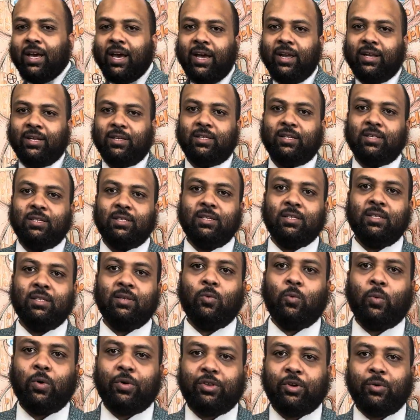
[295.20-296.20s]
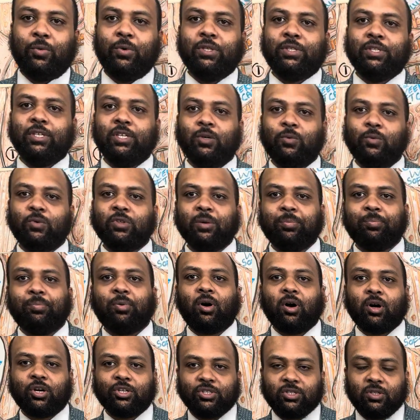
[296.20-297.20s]
end, whether we're dealing with a
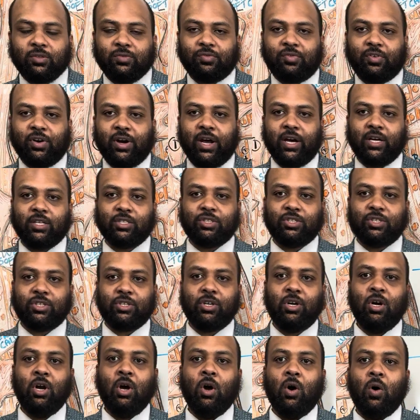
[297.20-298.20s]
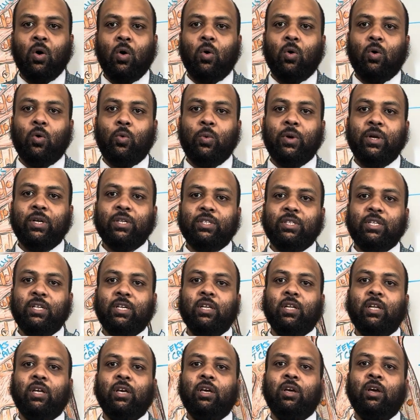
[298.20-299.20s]
partial fracture or we're
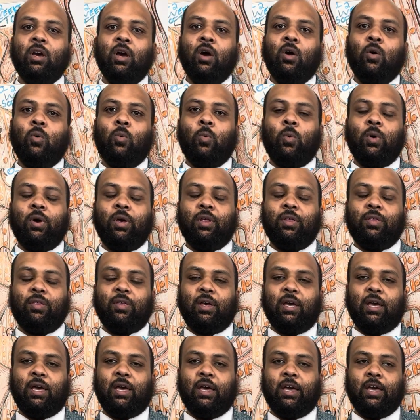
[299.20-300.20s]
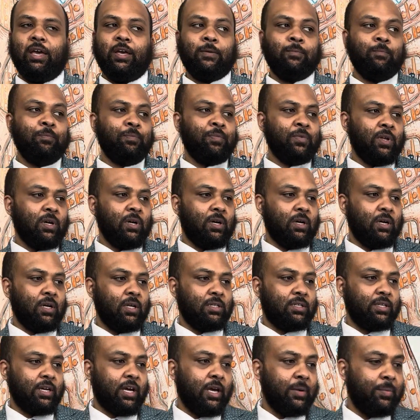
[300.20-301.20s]
dealing with a
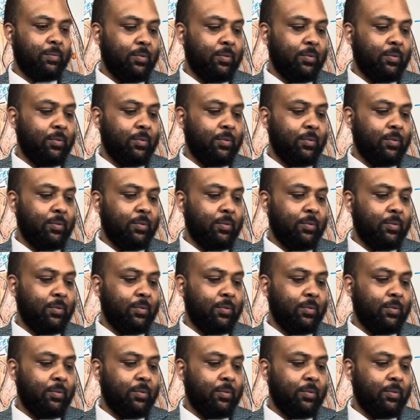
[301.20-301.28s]
type